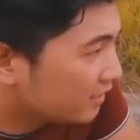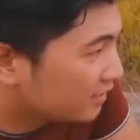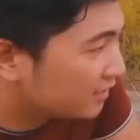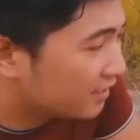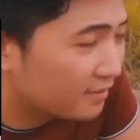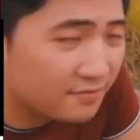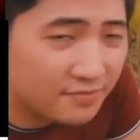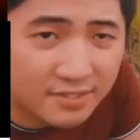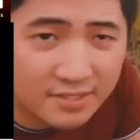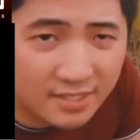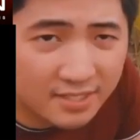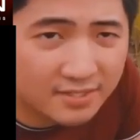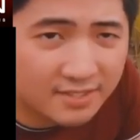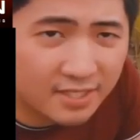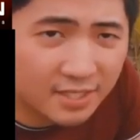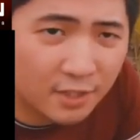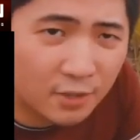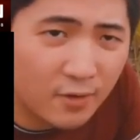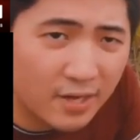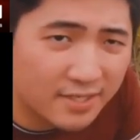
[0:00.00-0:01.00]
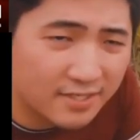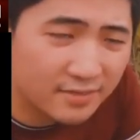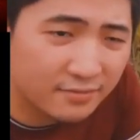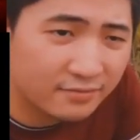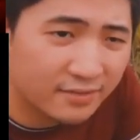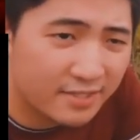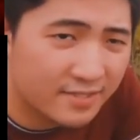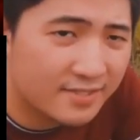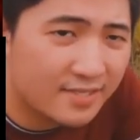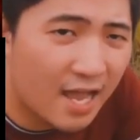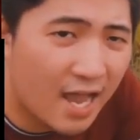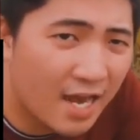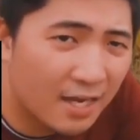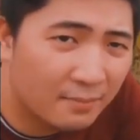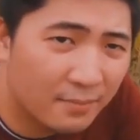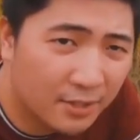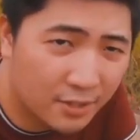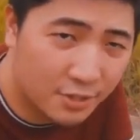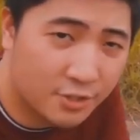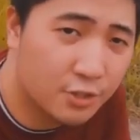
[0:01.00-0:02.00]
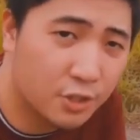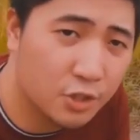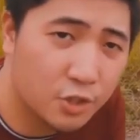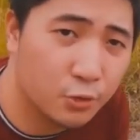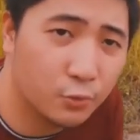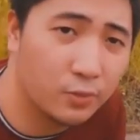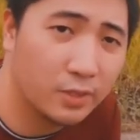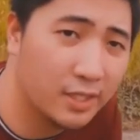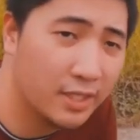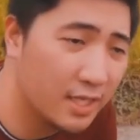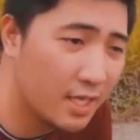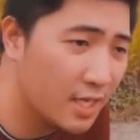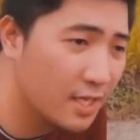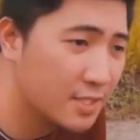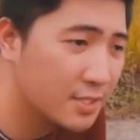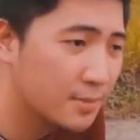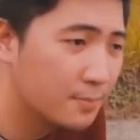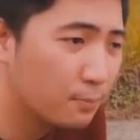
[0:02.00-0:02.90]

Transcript: it gives this aggressive design because usually in